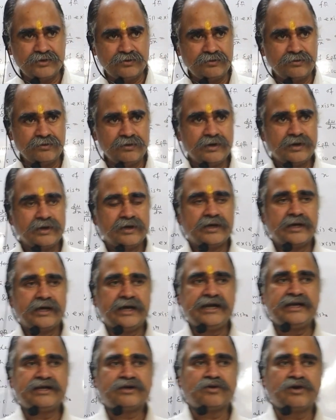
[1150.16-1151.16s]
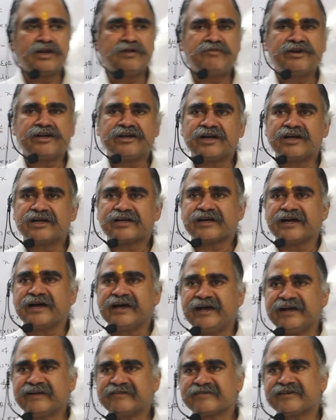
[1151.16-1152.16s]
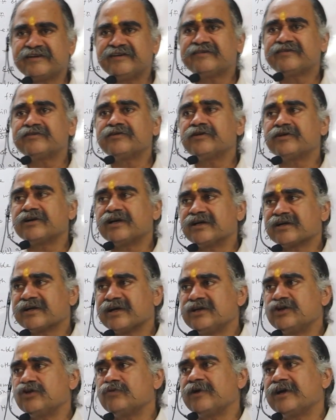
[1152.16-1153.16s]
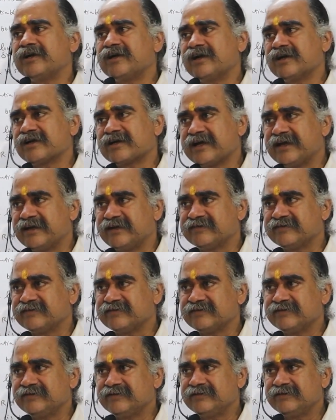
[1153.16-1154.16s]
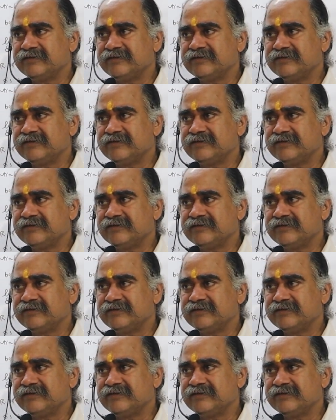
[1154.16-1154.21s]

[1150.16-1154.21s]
u into limit delta x tends to 0, delta u by delta x.